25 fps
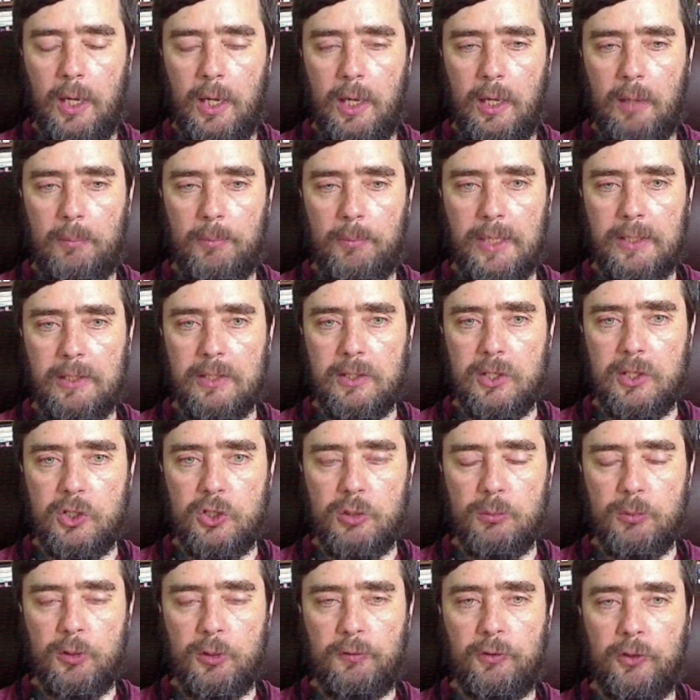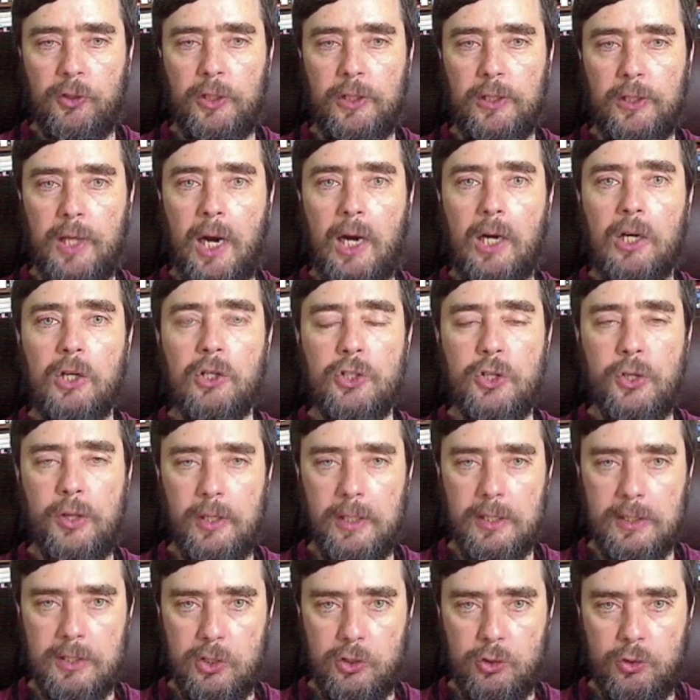uh, make decisions about very large things,